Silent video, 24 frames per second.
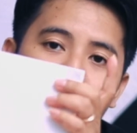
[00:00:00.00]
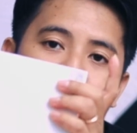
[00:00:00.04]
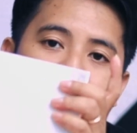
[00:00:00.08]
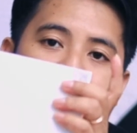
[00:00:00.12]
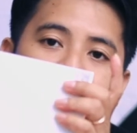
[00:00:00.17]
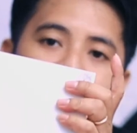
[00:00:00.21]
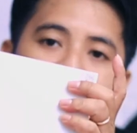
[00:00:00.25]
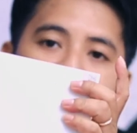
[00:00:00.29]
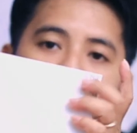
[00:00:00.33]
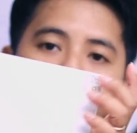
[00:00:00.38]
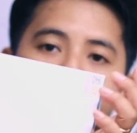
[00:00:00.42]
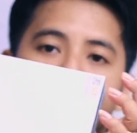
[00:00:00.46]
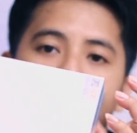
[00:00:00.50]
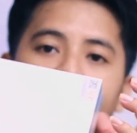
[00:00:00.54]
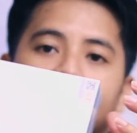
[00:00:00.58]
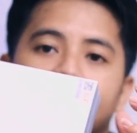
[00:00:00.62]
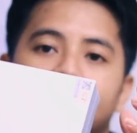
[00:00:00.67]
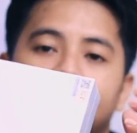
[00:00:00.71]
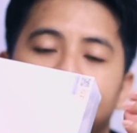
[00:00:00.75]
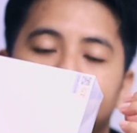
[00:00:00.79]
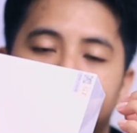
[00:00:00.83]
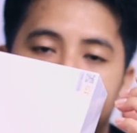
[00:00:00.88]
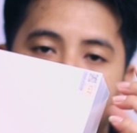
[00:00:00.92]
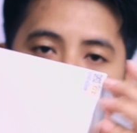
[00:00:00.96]
here
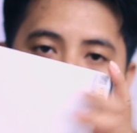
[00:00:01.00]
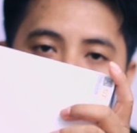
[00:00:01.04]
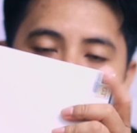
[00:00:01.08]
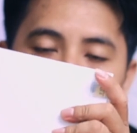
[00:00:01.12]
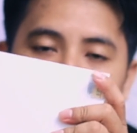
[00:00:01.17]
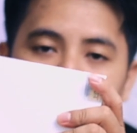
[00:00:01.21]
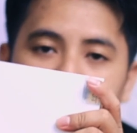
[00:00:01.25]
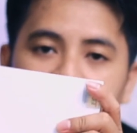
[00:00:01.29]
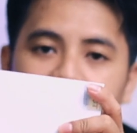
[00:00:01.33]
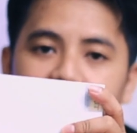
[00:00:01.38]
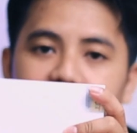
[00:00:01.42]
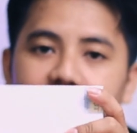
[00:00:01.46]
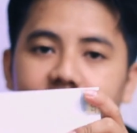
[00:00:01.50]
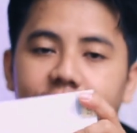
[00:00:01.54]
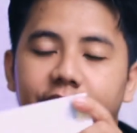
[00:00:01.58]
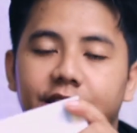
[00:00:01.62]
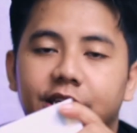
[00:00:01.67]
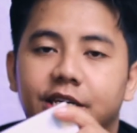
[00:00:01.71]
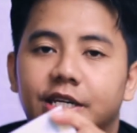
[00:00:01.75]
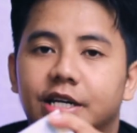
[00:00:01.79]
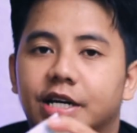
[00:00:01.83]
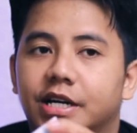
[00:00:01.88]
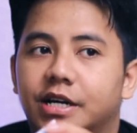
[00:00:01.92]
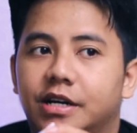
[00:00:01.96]
represent
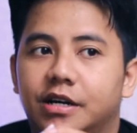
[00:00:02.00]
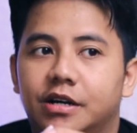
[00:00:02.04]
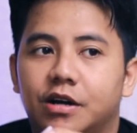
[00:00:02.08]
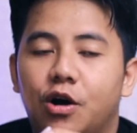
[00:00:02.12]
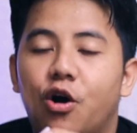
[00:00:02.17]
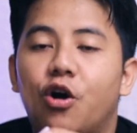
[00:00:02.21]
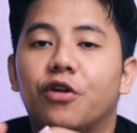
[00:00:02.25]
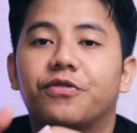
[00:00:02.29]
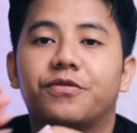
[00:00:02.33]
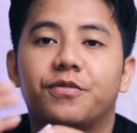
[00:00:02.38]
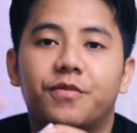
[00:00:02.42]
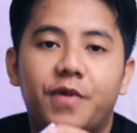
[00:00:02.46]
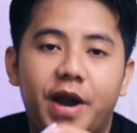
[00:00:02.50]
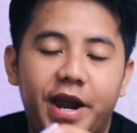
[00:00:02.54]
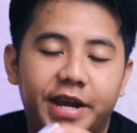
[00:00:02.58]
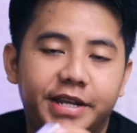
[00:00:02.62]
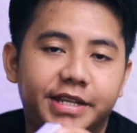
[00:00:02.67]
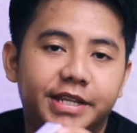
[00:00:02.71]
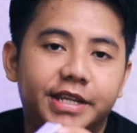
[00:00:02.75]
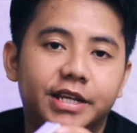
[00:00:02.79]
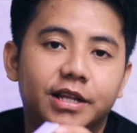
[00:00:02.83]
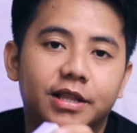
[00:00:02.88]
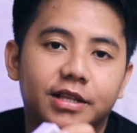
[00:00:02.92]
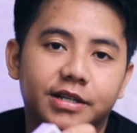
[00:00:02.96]
the
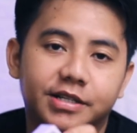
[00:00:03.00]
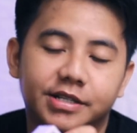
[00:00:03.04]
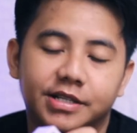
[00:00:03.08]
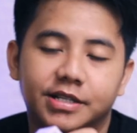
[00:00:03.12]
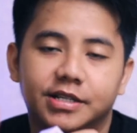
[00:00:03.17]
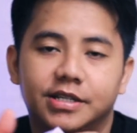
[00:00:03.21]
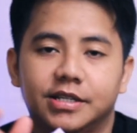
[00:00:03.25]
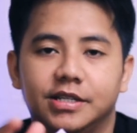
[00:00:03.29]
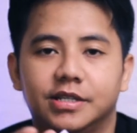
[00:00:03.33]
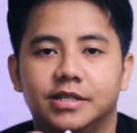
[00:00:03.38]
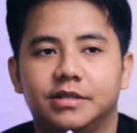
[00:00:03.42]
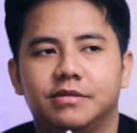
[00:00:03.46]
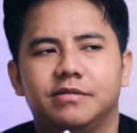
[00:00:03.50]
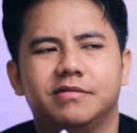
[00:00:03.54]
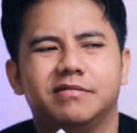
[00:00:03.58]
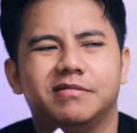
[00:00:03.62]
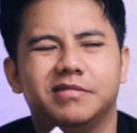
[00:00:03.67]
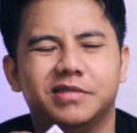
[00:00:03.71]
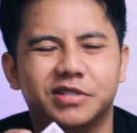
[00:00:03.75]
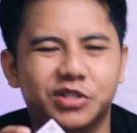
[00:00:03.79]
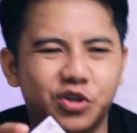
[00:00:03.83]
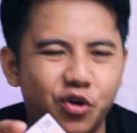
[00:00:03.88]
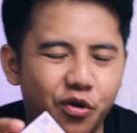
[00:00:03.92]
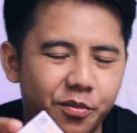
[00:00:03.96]
authorized dealers.
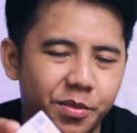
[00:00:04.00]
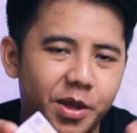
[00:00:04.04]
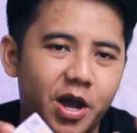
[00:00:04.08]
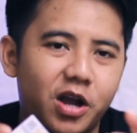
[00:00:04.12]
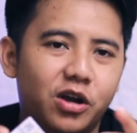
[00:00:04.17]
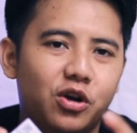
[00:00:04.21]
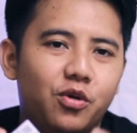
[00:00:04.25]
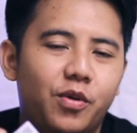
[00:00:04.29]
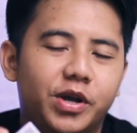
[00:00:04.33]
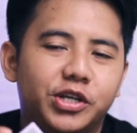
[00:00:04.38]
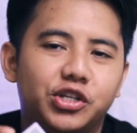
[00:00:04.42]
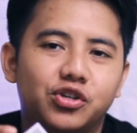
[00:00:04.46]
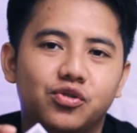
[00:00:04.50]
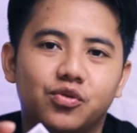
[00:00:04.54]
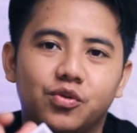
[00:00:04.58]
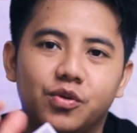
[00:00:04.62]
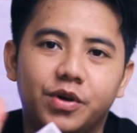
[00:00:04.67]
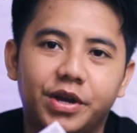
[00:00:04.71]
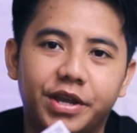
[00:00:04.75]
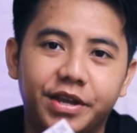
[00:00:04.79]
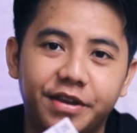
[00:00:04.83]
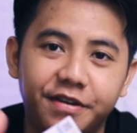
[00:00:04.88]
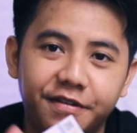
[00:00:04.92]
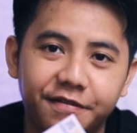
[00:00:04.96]
So I'm not quite
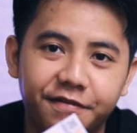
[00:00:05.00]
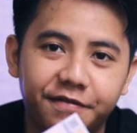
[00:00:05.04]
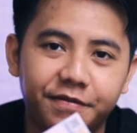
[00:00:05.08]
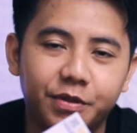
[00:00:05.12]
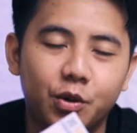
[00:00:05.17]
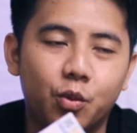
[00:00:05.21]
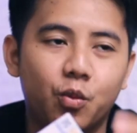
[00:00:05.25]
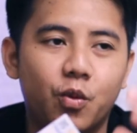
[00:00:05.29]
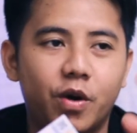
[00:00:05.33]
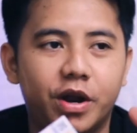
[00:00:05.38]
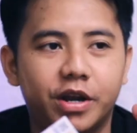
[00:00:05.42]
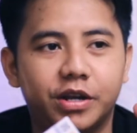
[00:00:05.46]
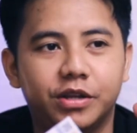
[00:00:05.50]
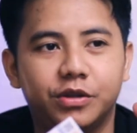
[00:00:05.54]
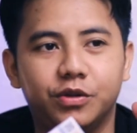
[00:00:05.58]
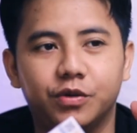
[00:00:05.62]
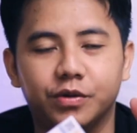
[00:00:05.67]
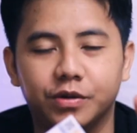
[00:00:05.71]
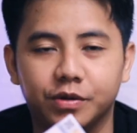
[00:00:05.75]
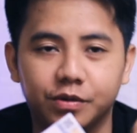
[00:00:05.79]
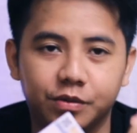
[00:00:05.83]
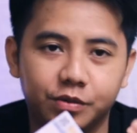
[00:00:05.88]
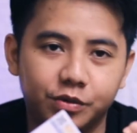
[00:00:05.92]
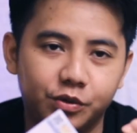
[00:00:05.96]
sure if the one
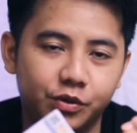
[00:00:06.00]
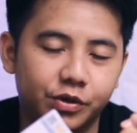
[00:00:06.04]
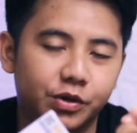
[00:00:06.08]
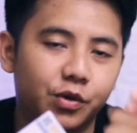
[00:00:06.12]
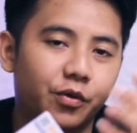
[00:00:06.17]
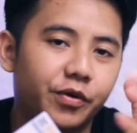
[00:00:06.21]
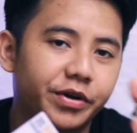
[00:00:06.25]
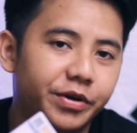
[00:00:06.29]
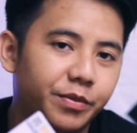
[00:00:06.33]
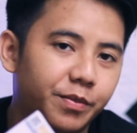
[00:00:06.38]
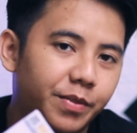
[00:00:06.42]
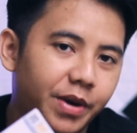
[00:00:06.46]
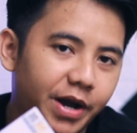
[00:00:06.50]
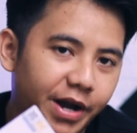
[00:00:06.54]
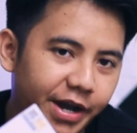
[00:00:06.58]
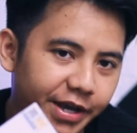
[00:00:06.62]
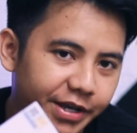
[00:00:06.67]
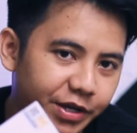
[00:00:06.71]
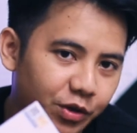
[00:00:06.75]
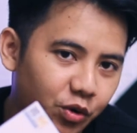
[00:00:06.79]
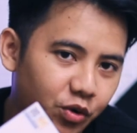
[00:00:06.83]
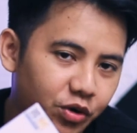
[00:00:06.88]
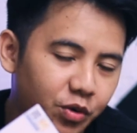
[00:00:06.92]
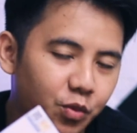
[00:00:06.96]
you're going to
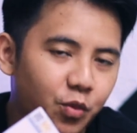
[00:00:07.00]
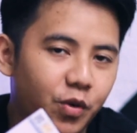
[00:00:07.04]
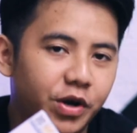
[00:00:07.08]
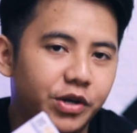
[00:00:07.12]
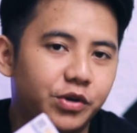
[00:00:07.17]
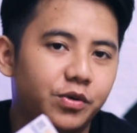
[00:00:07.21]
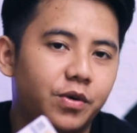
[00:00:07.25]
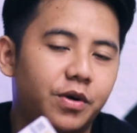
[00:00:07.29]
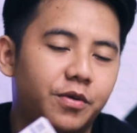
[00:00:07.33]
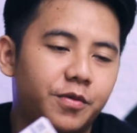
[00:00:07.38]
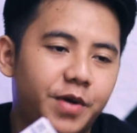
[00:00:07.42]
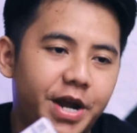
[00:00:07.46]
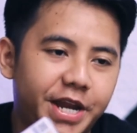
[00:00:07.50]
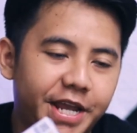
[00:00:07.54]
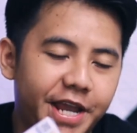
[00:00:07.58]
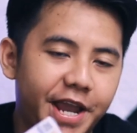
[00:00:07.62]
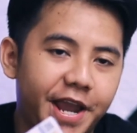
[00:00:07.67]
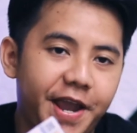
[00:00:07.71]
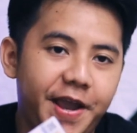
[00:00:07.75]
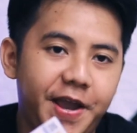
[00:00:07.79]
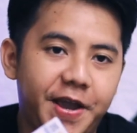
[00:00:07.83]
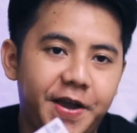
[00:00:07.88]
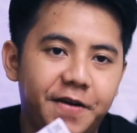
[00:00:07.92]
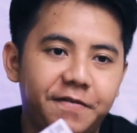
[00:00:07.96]
buy or the one you already
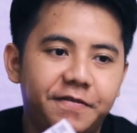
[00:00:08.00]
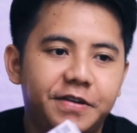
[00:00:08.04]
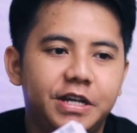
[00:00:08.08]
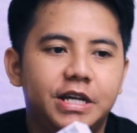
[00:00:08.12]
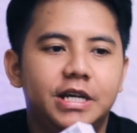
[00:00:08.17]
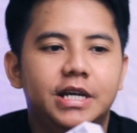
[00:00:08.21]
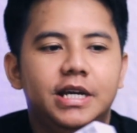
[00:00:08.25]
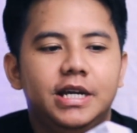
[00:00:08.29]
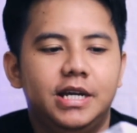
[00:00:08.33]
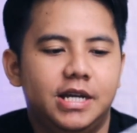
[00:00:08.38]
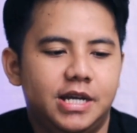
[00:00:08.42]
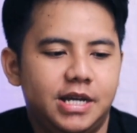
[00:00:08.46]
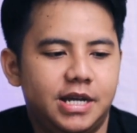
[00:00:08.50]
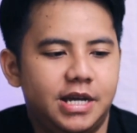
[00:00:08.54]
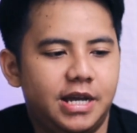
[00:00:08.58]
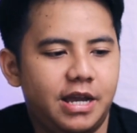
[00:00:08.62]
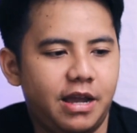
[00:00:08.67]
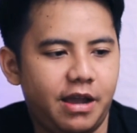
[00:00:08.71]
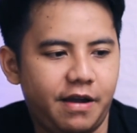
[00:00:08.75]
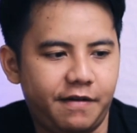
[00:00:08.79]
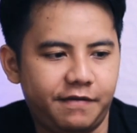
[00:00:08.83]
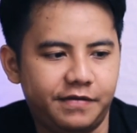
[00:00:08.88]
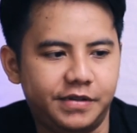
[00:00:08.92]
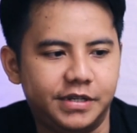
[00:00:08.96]
have
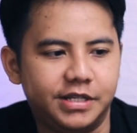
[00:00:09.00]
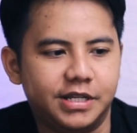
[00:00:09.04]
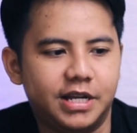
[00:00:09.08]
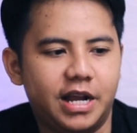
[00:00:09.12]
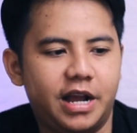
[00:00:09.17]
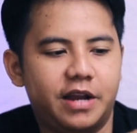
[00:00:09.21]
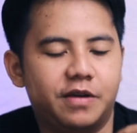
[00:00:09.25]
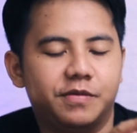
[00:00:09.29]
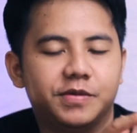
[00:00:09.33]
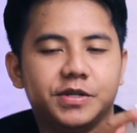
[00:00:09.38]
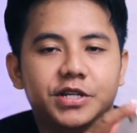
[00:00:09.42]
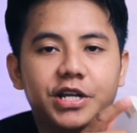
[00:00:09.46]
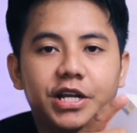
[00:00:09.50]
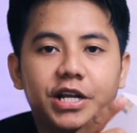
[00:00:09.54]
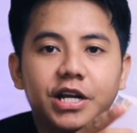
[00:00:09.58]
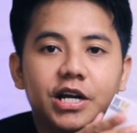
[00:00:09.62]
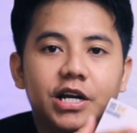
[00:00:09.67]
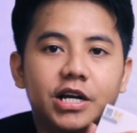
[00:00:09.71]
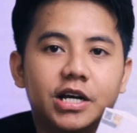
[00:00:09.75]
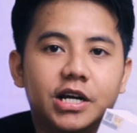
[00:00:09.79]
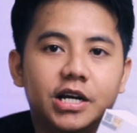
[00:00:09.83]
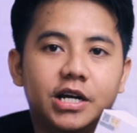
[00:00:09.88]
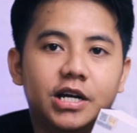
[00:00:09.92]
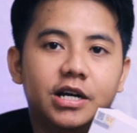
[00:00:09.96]
this kind of
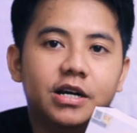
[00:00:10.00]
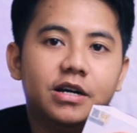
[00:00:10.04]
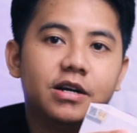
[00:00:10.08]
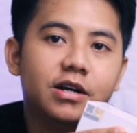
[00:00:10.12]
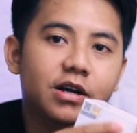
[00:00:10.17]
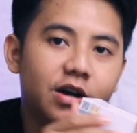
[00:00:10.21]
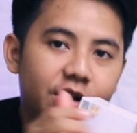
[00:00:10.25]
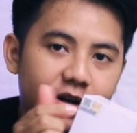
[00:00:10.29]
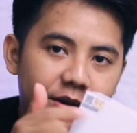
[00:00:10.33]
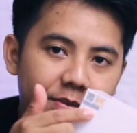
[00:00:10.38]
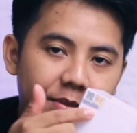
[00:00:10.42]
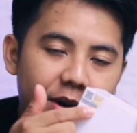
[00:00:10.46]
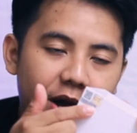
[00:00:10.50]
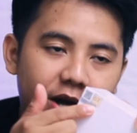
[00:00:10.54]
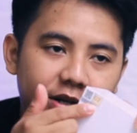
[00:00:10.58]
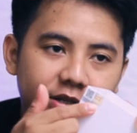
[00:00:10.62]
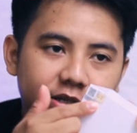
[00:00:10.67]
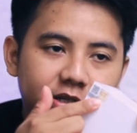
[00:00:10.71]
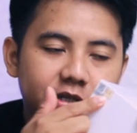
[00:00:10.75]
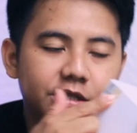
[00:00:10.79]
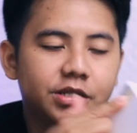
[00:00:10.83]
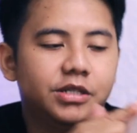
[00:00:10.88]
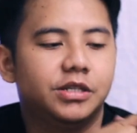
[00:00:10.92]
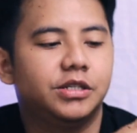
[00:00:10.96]
sticker on the
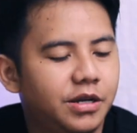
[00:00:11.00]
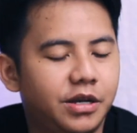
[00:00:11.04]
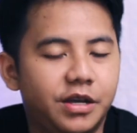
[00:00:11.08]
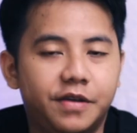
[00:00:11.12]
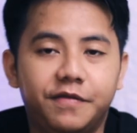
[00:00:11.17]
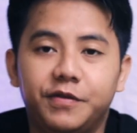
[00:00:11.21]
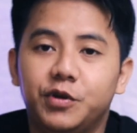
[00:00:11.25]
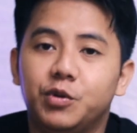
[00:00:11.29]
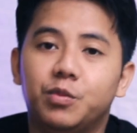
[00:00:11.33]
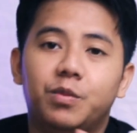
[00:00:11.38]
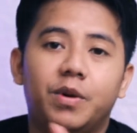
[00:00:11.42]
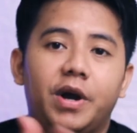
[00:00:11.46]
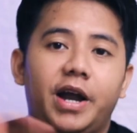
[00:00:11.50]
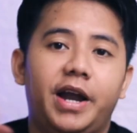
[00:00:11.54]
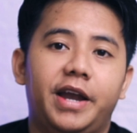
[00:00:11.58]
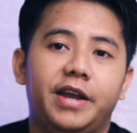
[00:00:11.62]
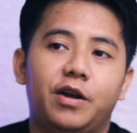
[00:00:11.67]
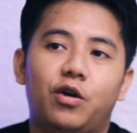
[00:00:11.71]
box. If you buy